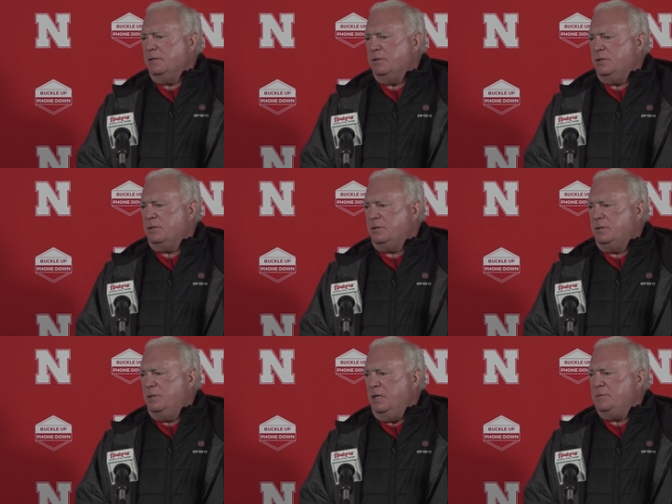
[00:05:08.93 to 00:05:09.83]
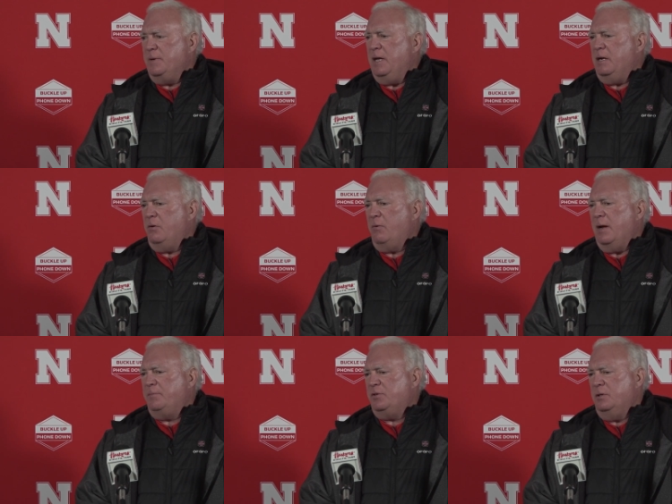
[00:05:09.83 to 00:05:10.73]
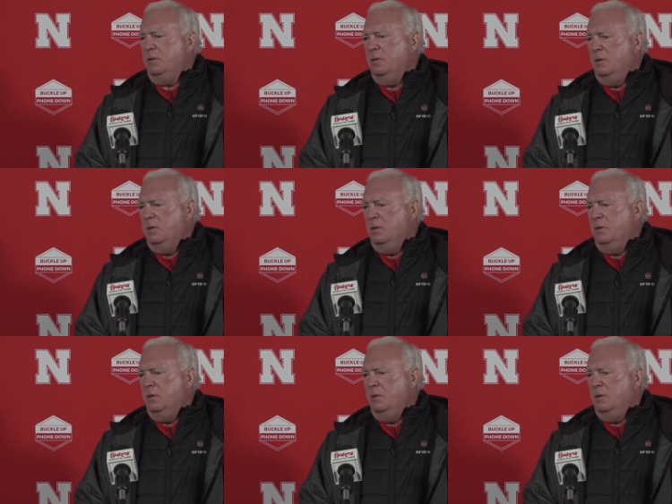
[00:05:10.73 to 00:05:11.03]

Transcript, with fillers: It's just he's been getting the reps, and